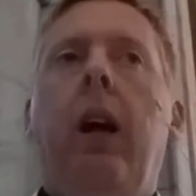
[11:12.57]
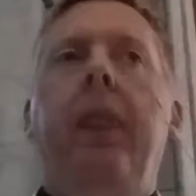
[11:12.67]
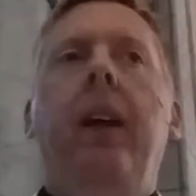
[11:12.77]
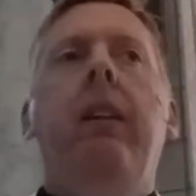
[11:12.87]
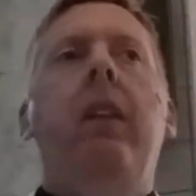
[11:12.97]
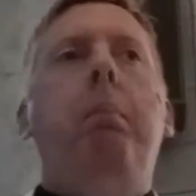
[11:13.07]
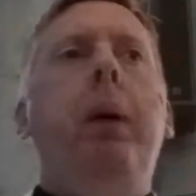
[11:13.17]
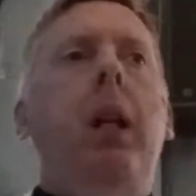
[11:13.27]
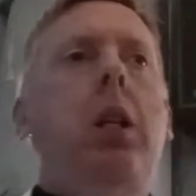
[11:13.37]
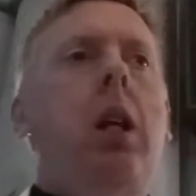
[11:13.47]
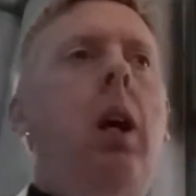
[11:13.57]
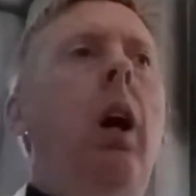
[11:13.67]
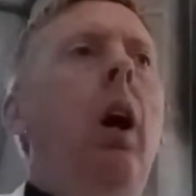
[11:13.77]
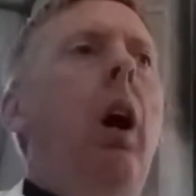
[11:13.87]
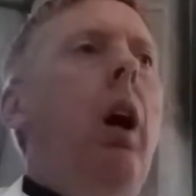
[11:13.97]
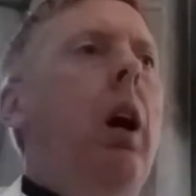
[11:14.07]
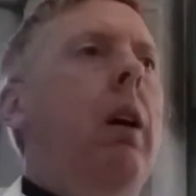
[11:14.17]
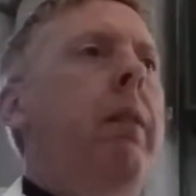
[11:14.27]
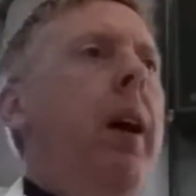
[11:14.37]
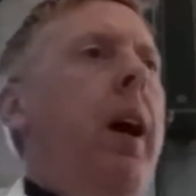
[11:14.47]
I think of the picture
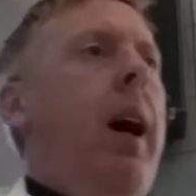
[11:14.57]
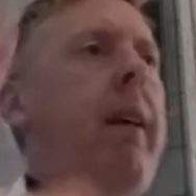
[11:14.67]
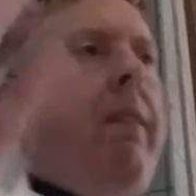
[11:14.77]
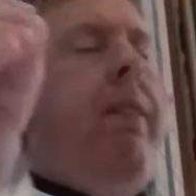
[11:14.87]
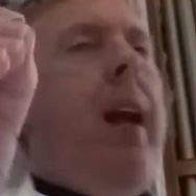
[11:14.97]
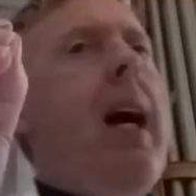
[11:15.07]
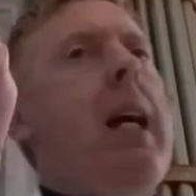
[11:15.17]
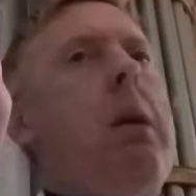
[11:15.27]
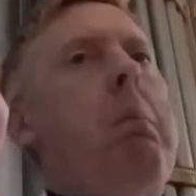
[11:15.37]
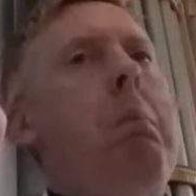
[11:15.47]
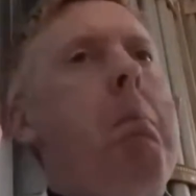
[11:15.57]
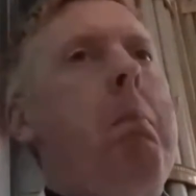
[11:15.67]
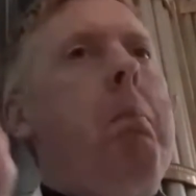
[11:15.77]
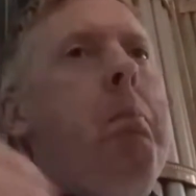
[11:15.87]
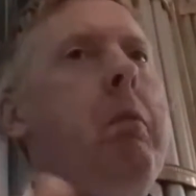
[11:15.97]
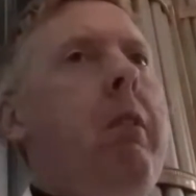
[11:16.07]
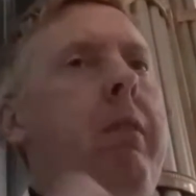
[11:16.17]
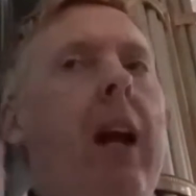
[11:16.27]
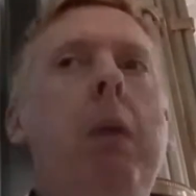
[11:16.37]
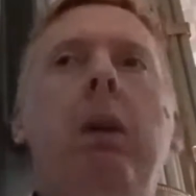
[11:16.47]
of a flame.
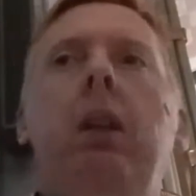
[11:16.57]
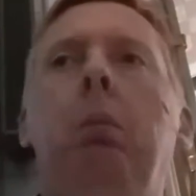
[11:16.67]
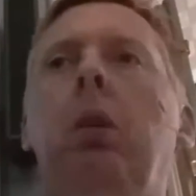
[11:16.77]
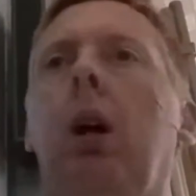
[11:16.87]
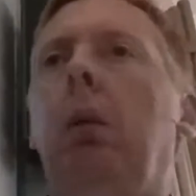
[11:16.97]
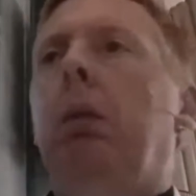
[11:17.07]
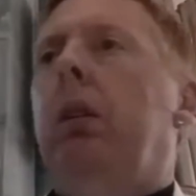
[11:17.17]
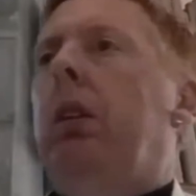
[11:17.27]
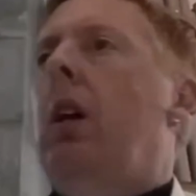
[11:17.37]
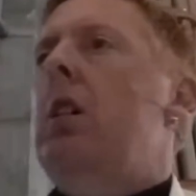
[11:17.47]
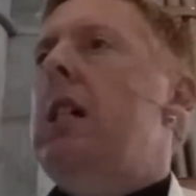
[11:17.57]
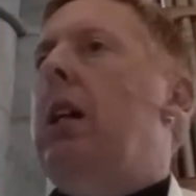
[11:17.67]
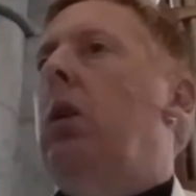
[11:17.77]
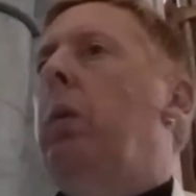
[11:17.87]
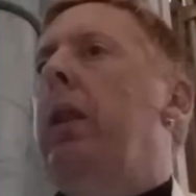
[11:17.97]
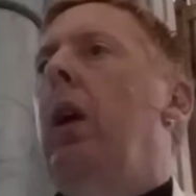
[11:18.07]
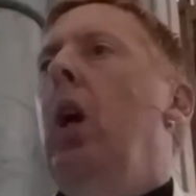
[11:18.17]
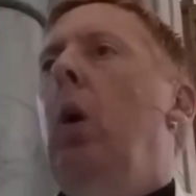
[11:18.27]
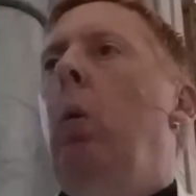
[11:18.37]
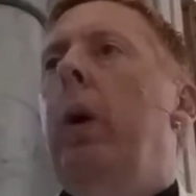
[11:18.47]
Flame is sometimes associated
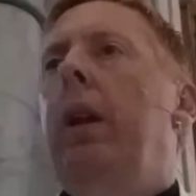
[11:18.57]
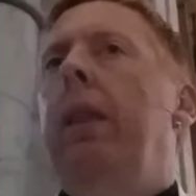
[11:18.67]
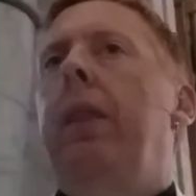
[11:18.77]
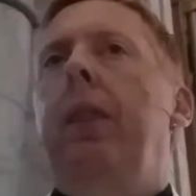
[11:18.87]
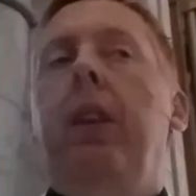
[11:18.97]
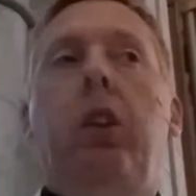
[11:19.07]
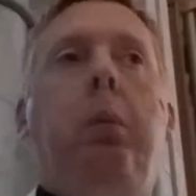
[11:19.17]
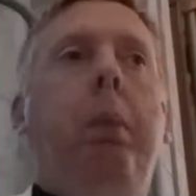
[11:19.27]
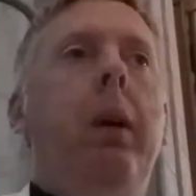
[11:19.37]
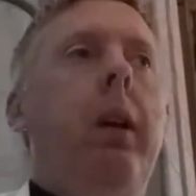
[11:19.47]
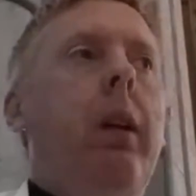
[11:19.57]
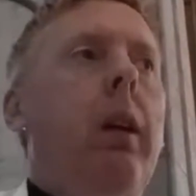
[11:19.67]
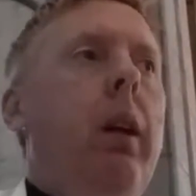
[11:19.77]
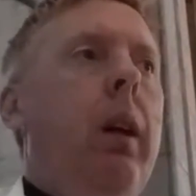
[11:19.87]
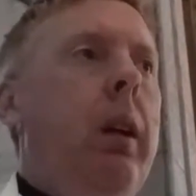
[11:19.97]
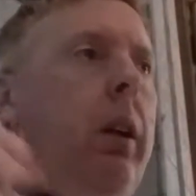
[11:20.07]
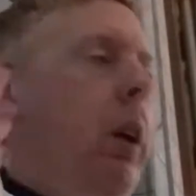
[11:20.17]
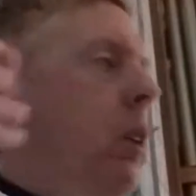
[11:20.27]
with the Spirit. And you've